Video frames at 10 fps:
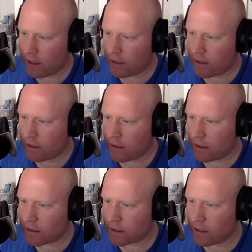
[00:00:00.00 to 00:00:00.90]

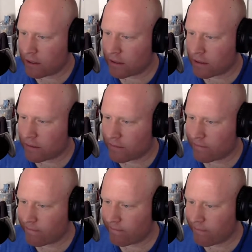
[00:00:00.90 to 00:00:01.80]
and it's
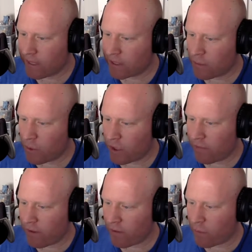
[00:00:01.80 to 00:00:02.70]
a
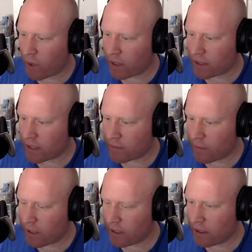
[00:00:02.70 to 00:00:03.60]
pretty involved
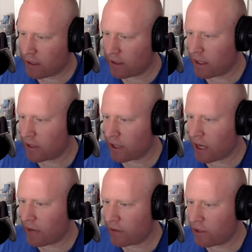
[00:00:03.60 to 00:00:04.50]
process, but it
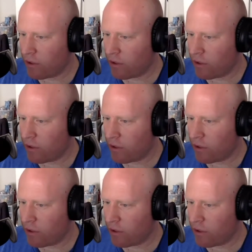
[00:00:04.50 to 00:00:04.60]
tells you how